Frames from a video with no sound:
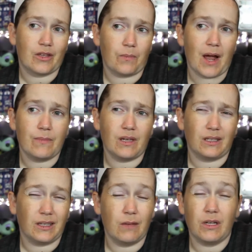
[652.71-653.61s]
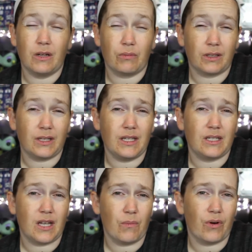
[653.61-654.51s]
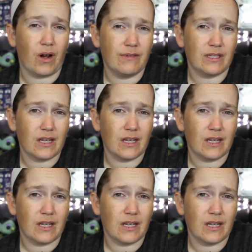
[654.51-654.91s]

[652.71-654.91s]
There might be a limited release number of the